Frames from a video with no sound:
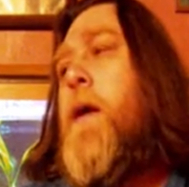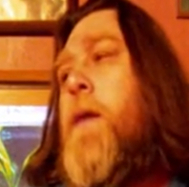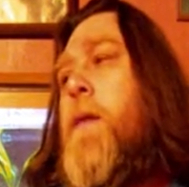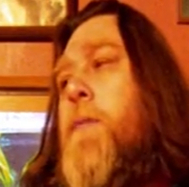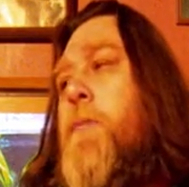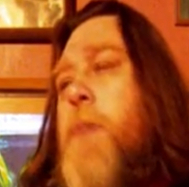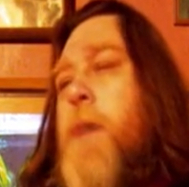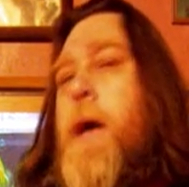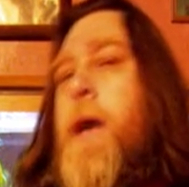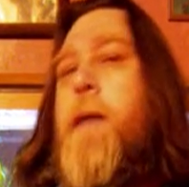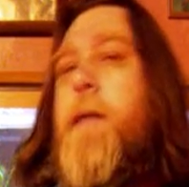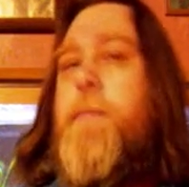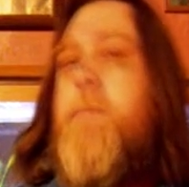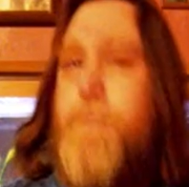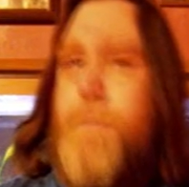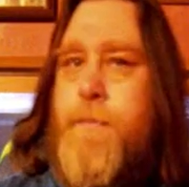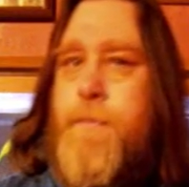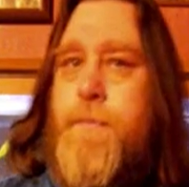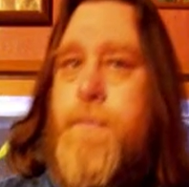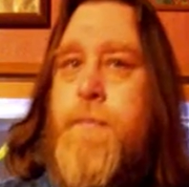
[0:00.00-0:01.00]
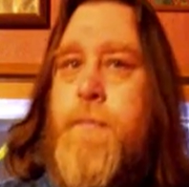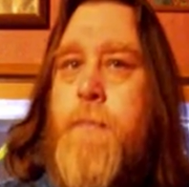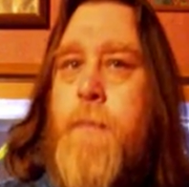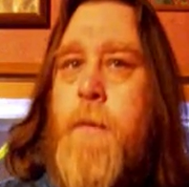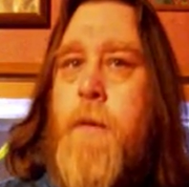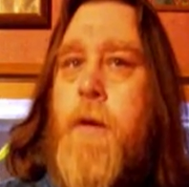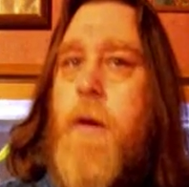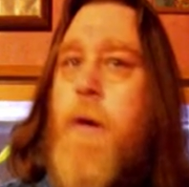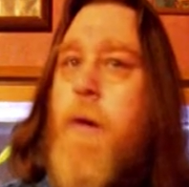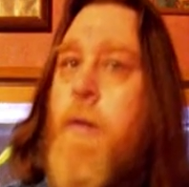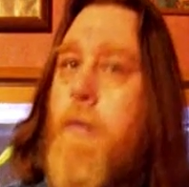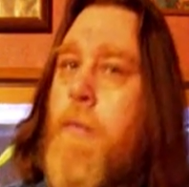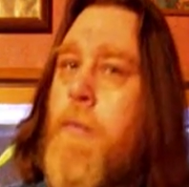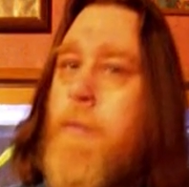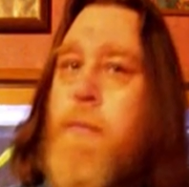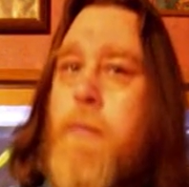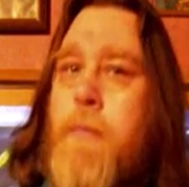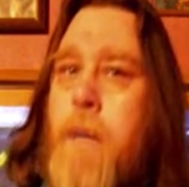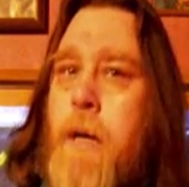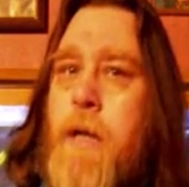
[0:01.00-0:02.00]
But, you know,
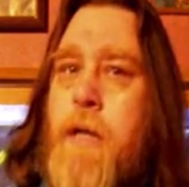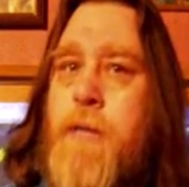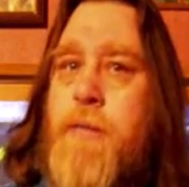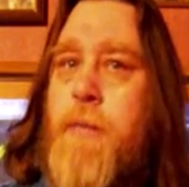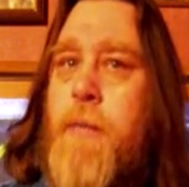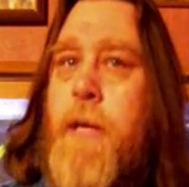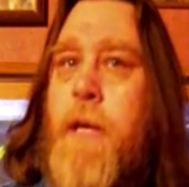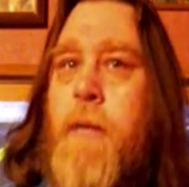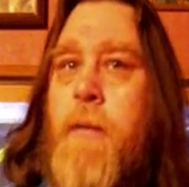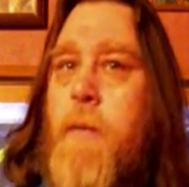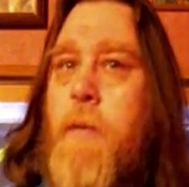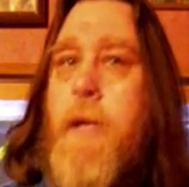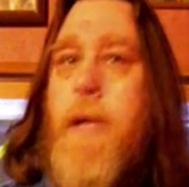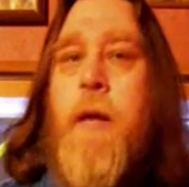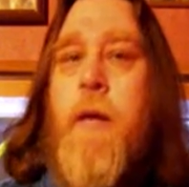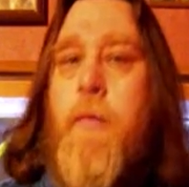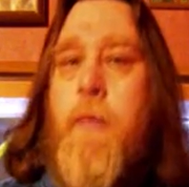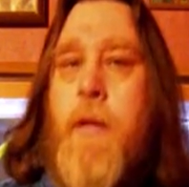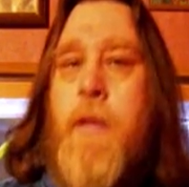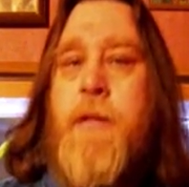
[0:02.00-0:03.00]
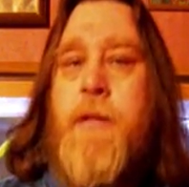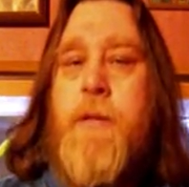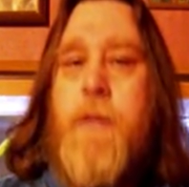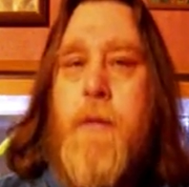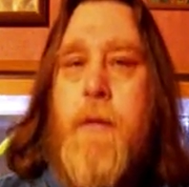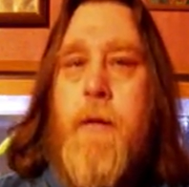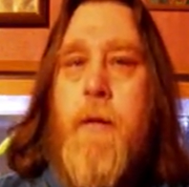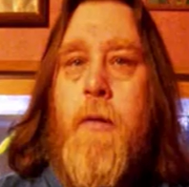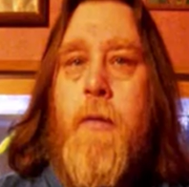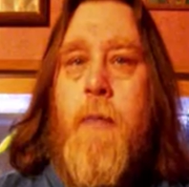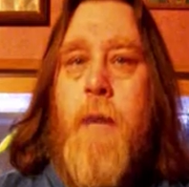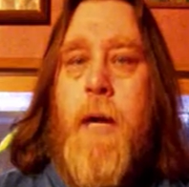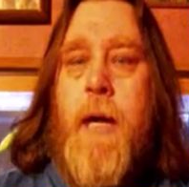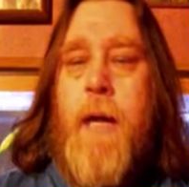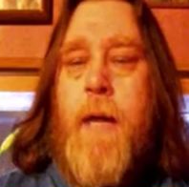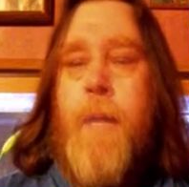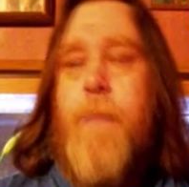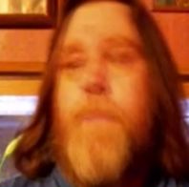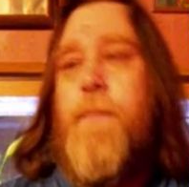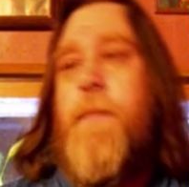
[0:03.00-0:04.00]
us men, we don't listen to nobody.
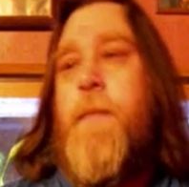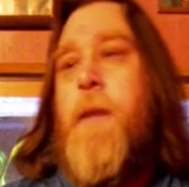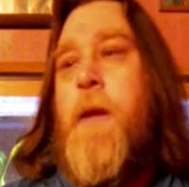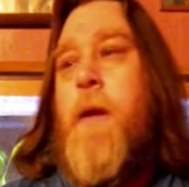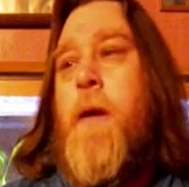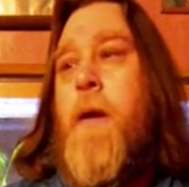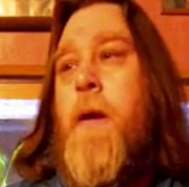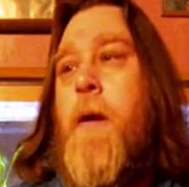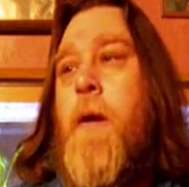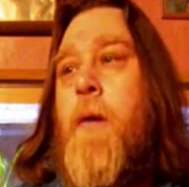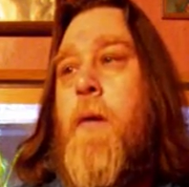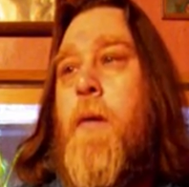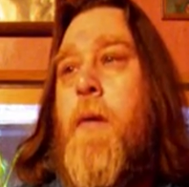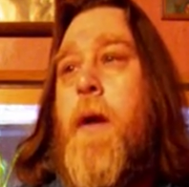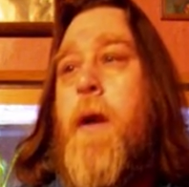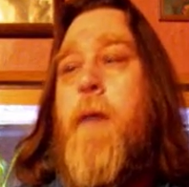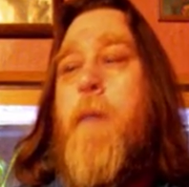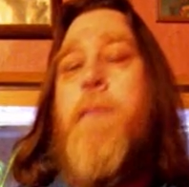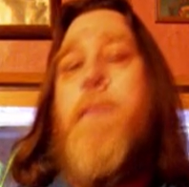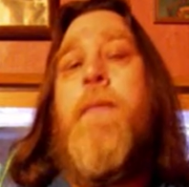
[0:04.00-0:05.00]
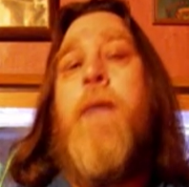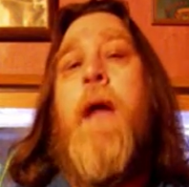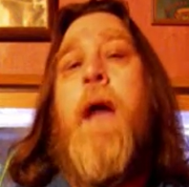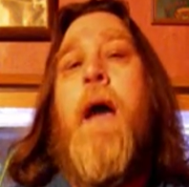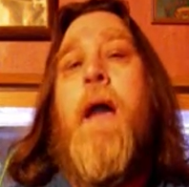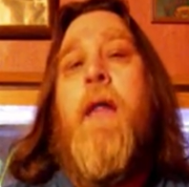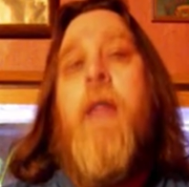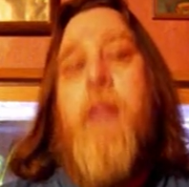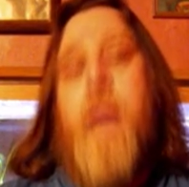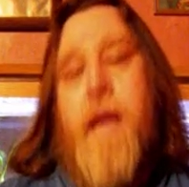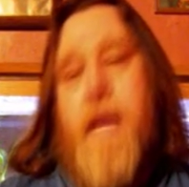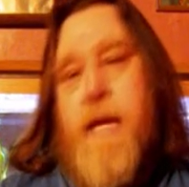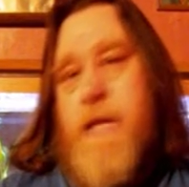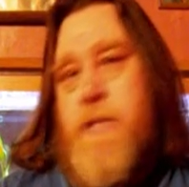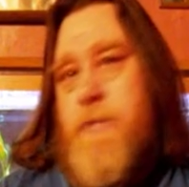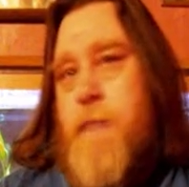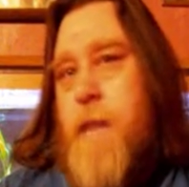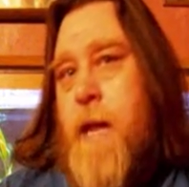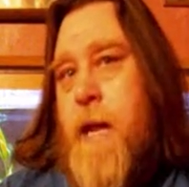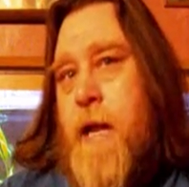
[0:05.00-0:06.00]
Well, I think that's
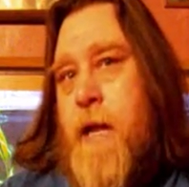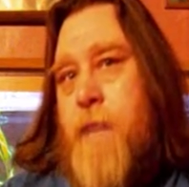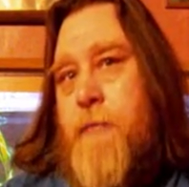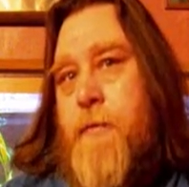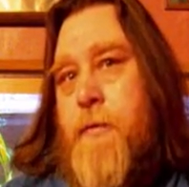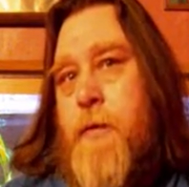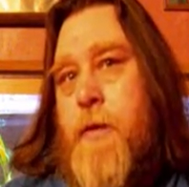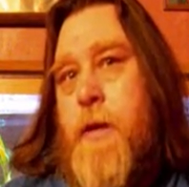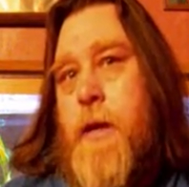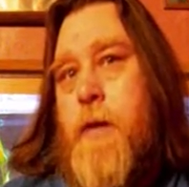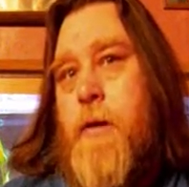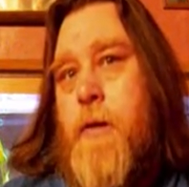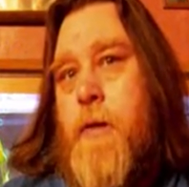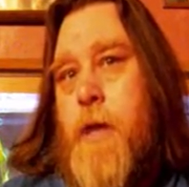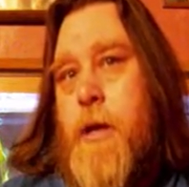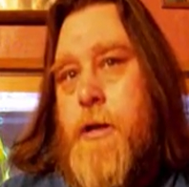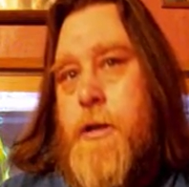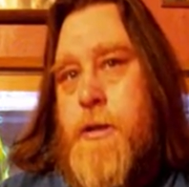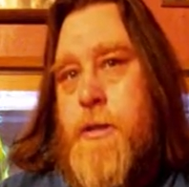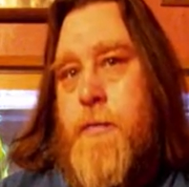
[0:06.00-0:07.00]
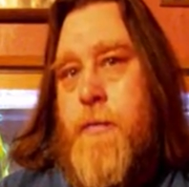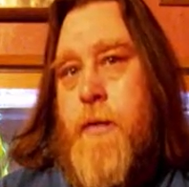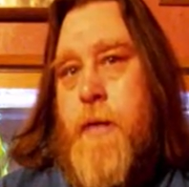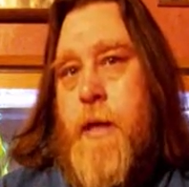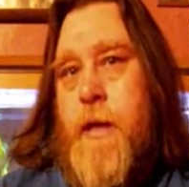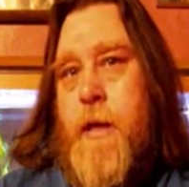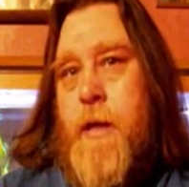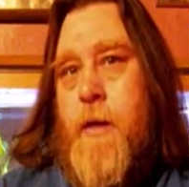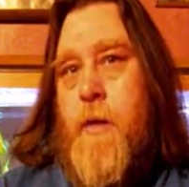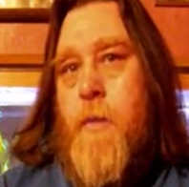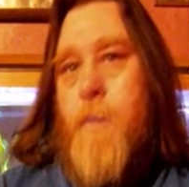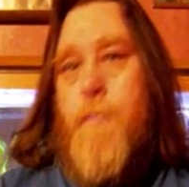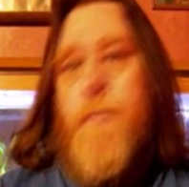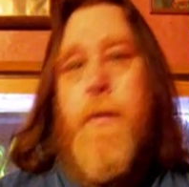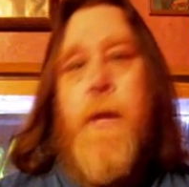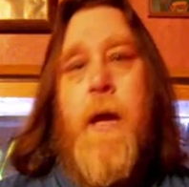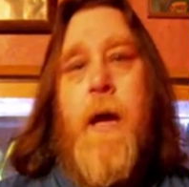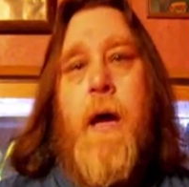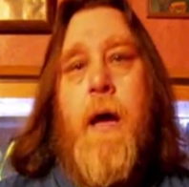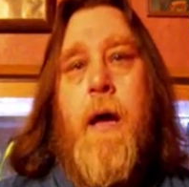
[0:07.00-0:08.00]
about it for the introduction video.
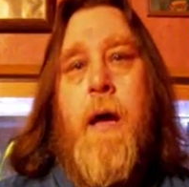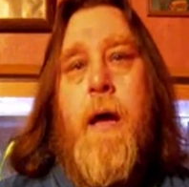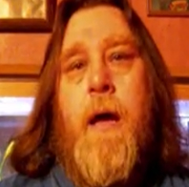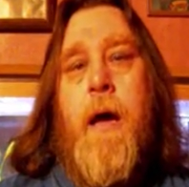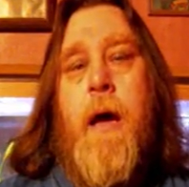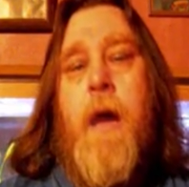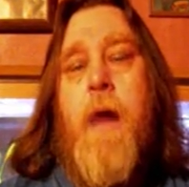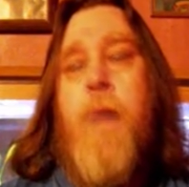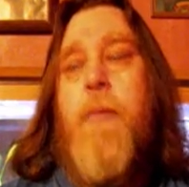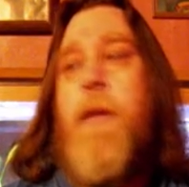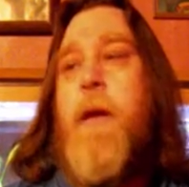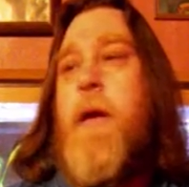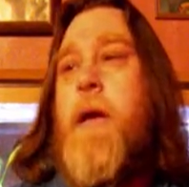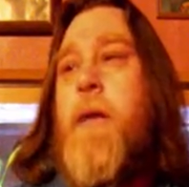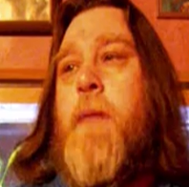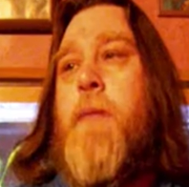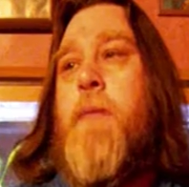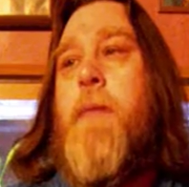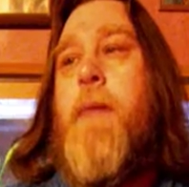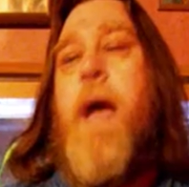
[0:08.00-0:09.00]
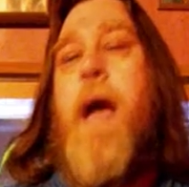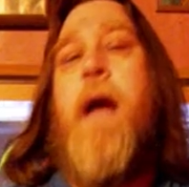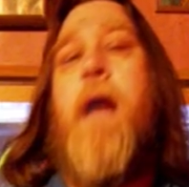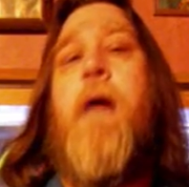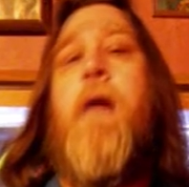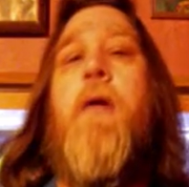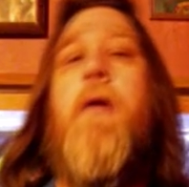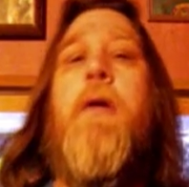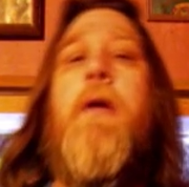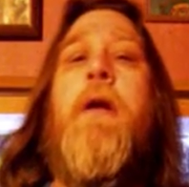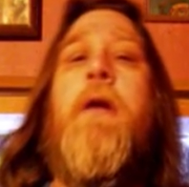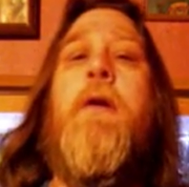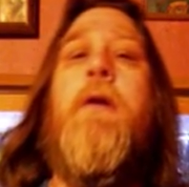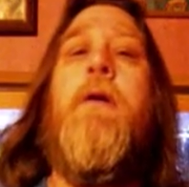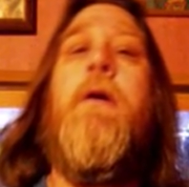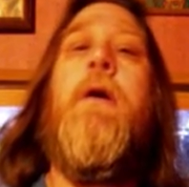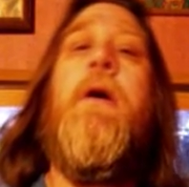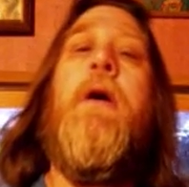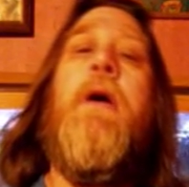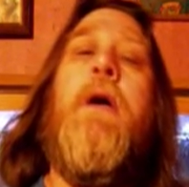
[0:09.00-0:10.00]
I'll be coming back on here
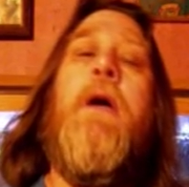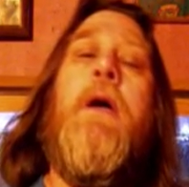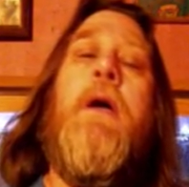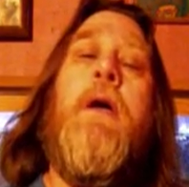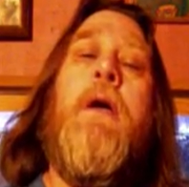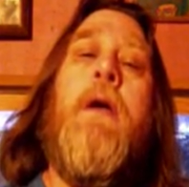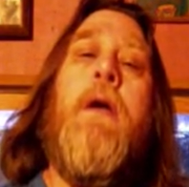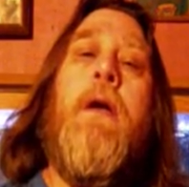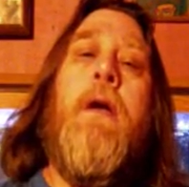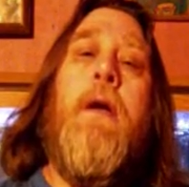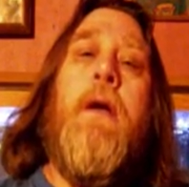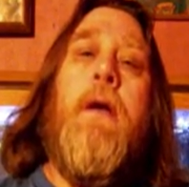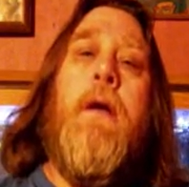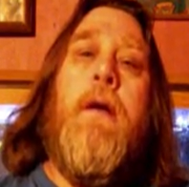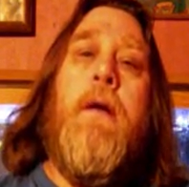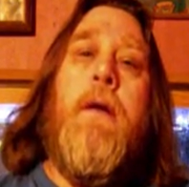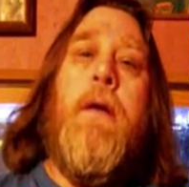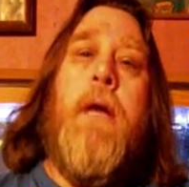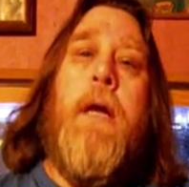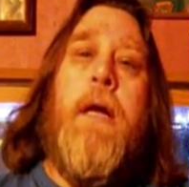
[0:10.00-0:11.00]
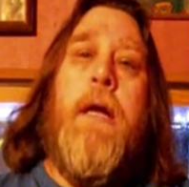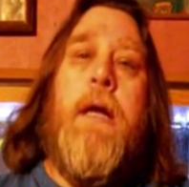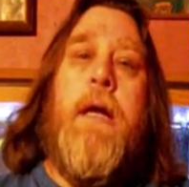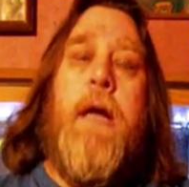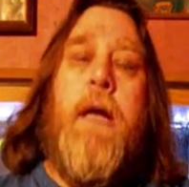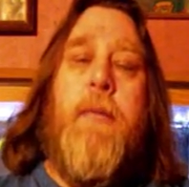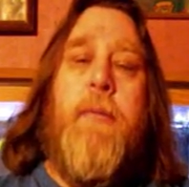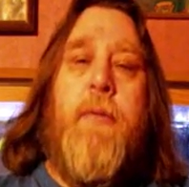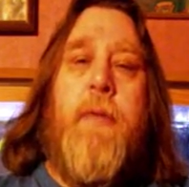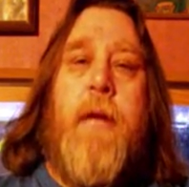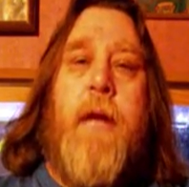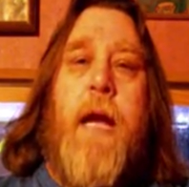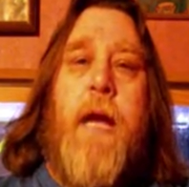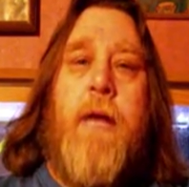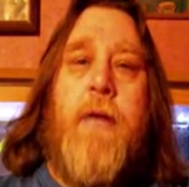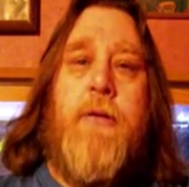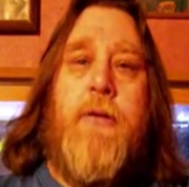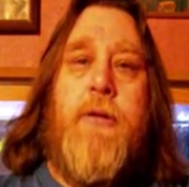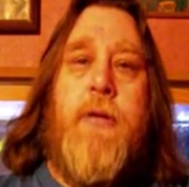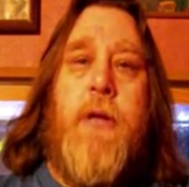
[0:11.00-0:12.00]
in a couple of
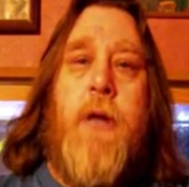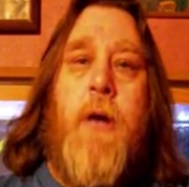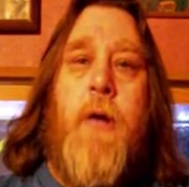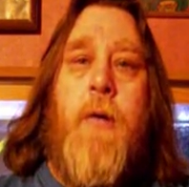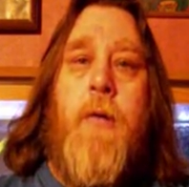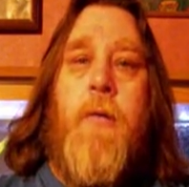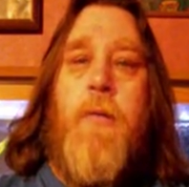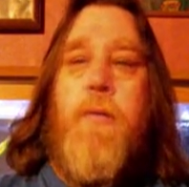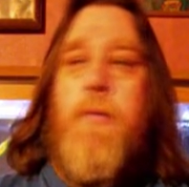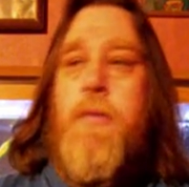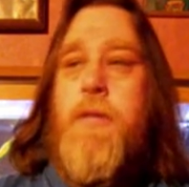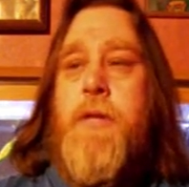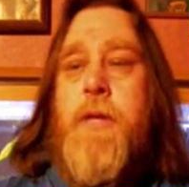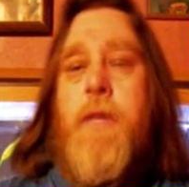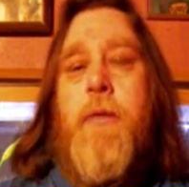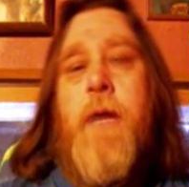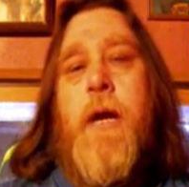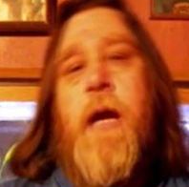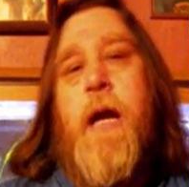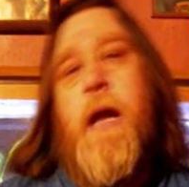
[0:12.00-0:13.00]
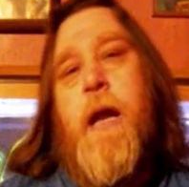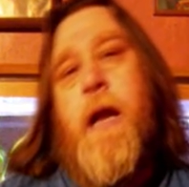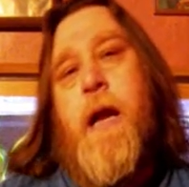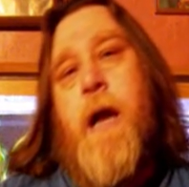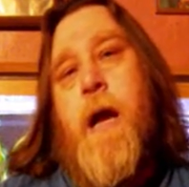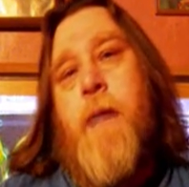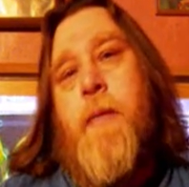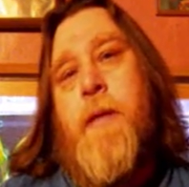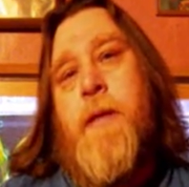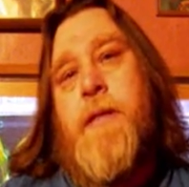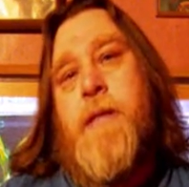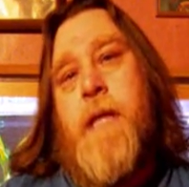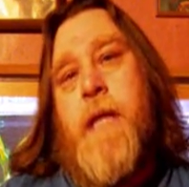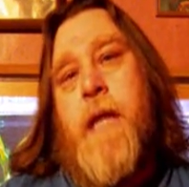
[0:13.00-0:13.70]
days or so, see what kind of comments I